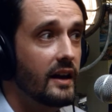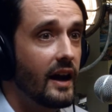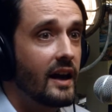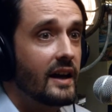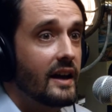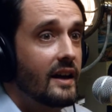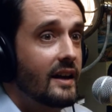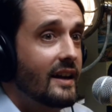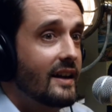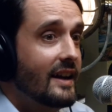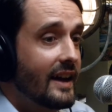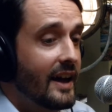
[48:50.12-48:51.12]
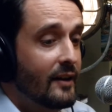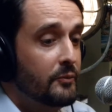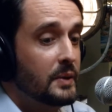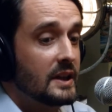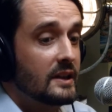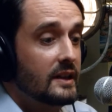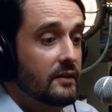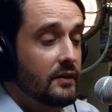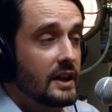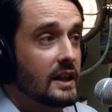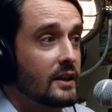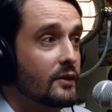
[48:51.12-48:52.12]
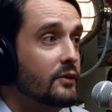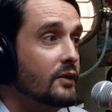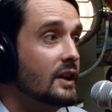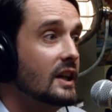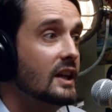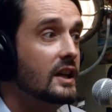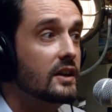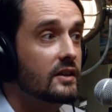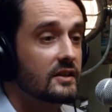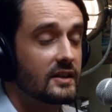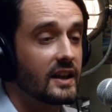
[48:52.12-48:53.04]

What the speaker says: I've been living here for years.